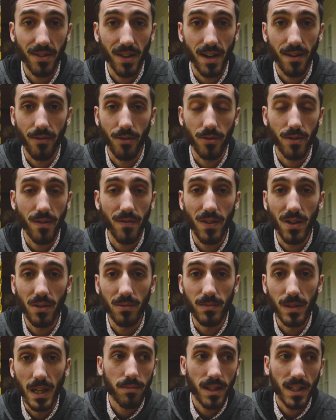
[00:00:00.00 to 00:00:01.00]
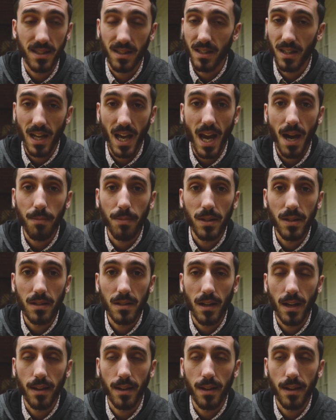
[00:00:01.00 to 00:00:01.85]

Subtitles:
that I've already filmed. That's gonna happen.